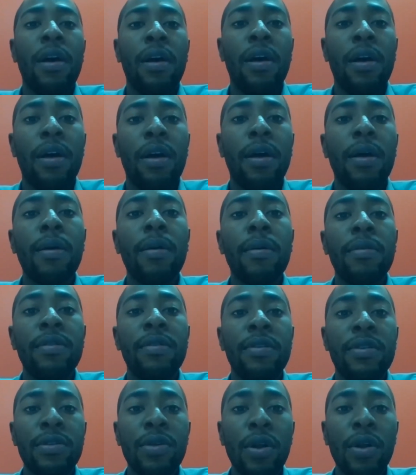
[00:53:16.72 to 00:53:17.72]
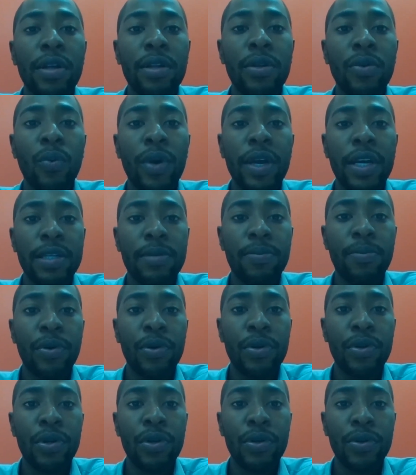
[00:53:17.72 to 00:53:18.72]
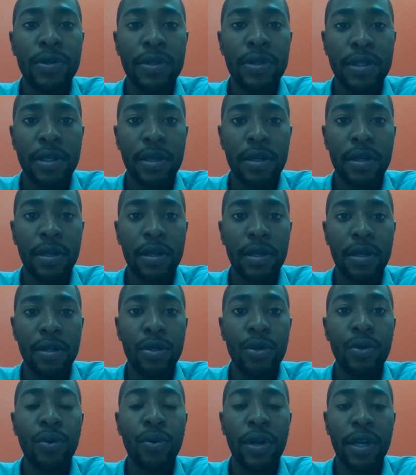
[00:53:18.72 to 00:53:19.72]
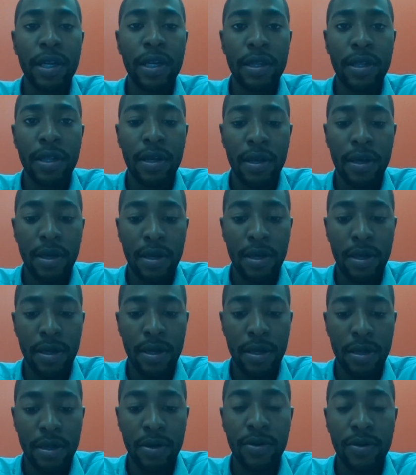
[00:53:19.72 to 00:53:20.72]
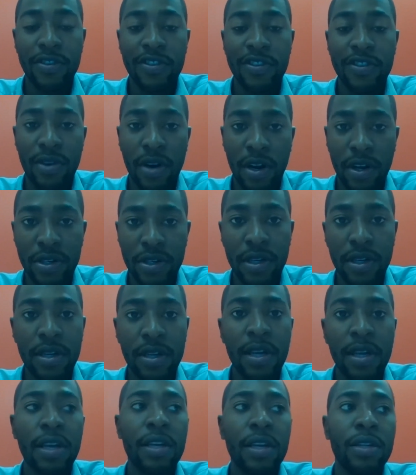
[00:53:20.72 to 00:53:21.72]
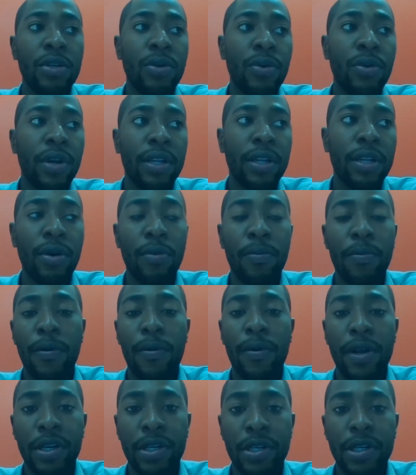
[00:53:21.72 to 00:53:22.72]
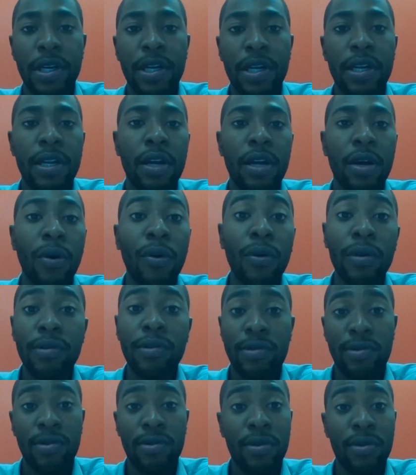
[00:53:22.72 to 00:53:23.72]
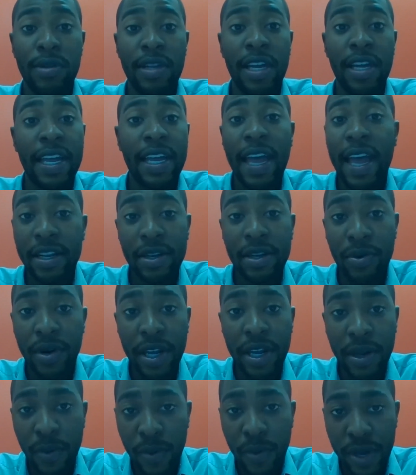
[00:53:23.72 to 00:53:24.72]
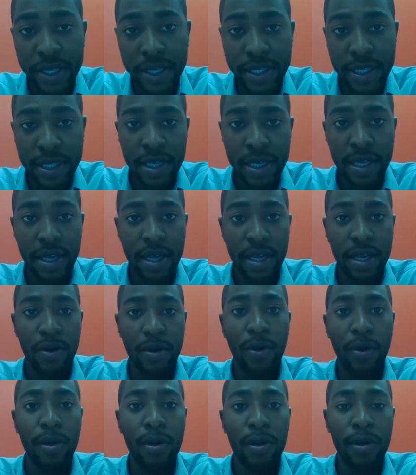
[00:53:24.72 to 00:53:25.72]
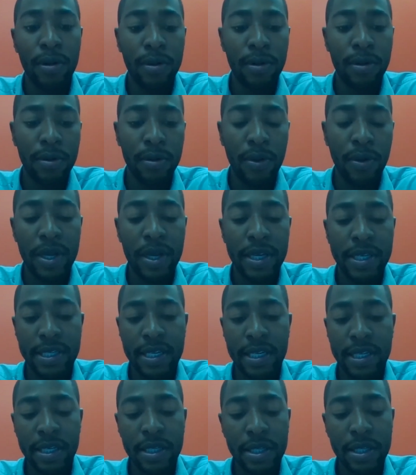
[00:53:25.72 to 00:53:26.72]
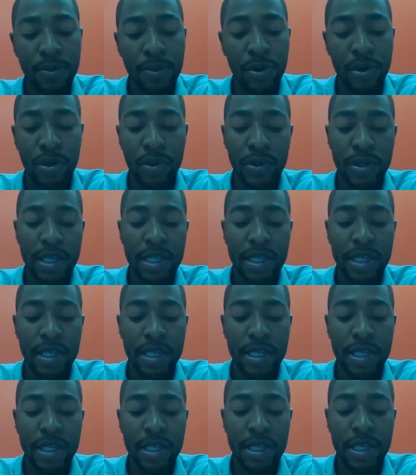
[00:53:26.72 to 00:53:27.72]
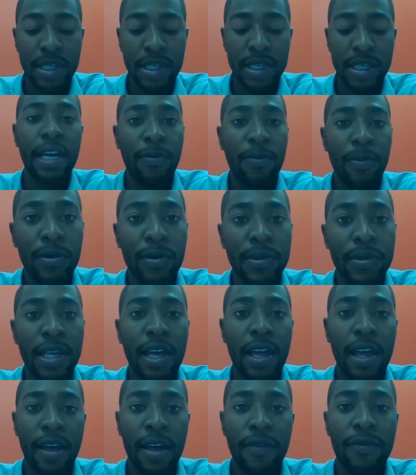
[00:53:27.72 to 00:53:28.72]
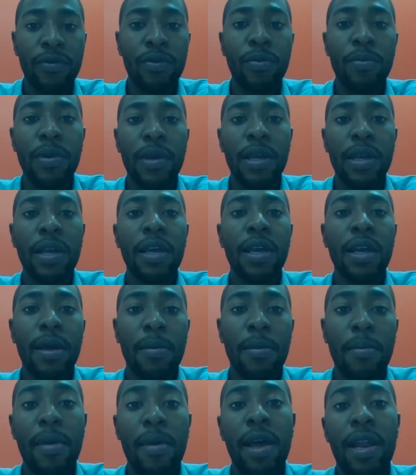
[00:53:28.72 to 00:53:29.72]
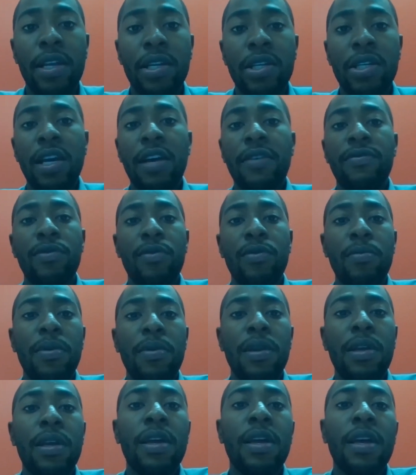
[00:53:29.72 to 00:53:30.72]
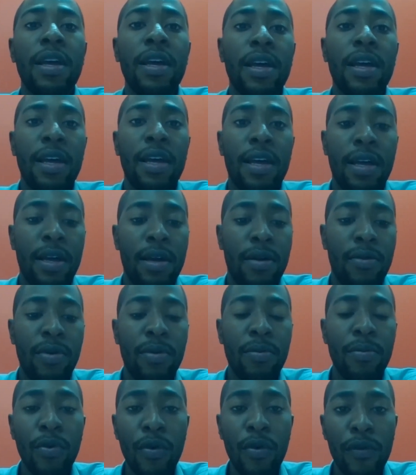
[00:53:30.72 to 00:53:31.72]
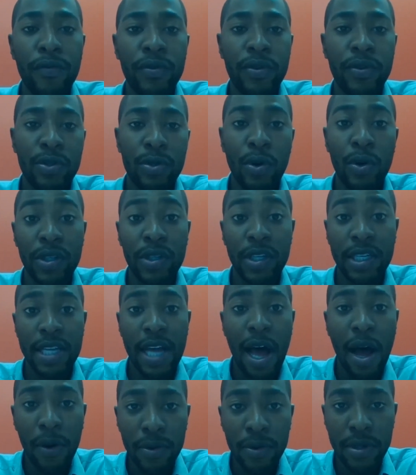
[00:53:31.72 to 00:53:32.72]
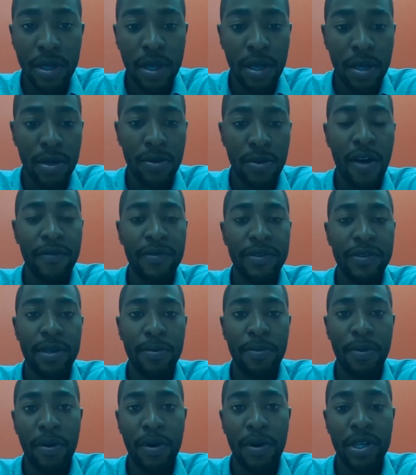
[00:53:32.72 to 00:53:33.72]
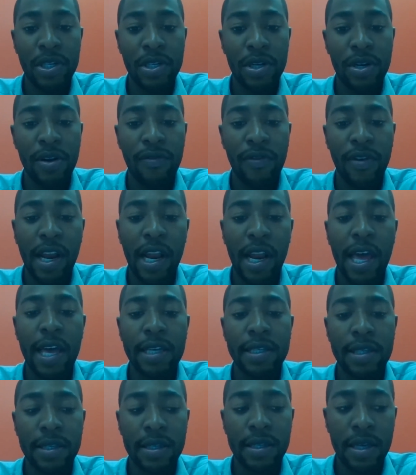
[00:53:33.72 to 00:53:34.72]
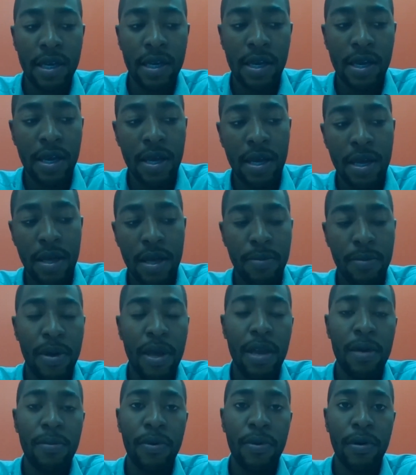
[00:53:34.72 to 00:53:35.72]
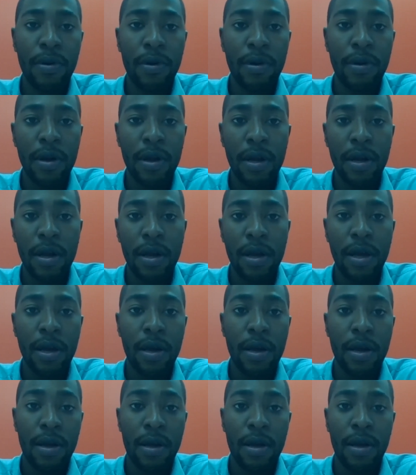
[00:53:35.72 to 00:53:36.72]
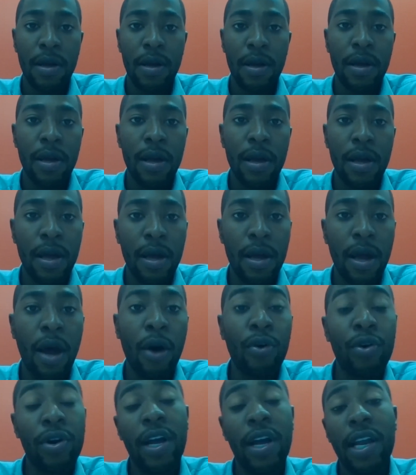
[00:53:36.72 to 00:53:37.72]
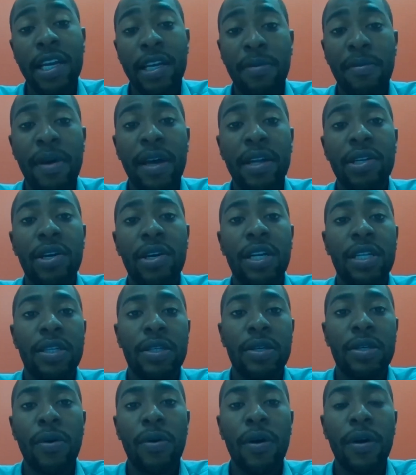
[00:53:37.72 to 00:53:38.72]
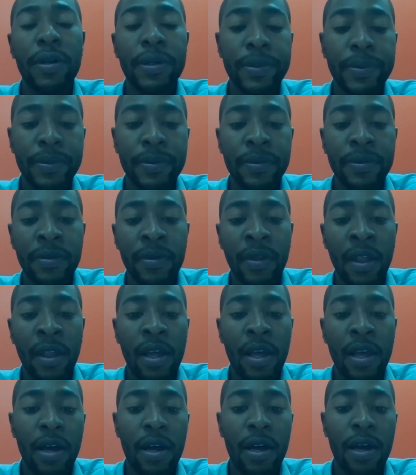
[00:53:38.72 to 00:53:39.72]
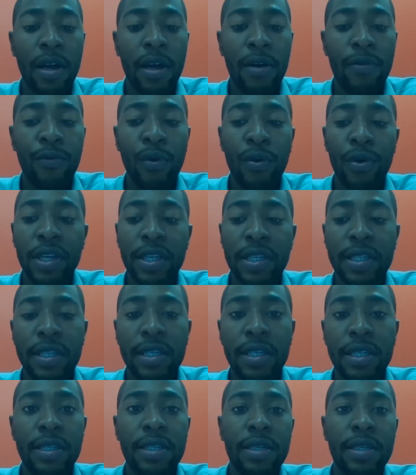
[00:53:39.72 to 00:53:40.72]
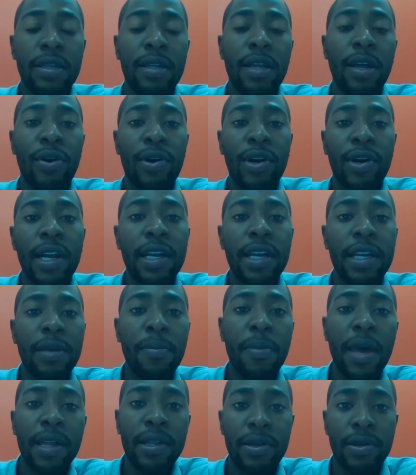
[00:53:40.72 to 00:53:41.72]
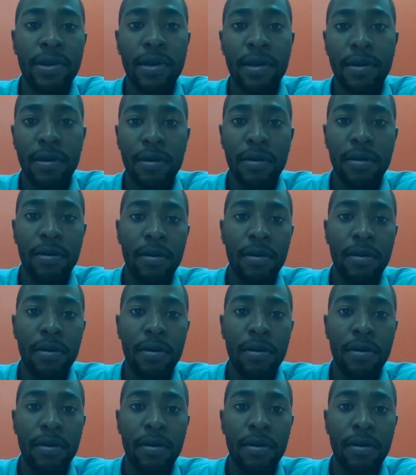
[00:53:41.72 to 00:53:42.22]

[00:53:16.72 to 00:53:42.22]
uh, solid waste produced uh, during the, the construction, during the operation, also the catering waste, and all the waste that it's produced in this kind of platform have to be managed, have to be uh, removed, sorted out. You have separation of glass, paper, uh, uh organic matter, and so on. Uh, for instance, the organic matter,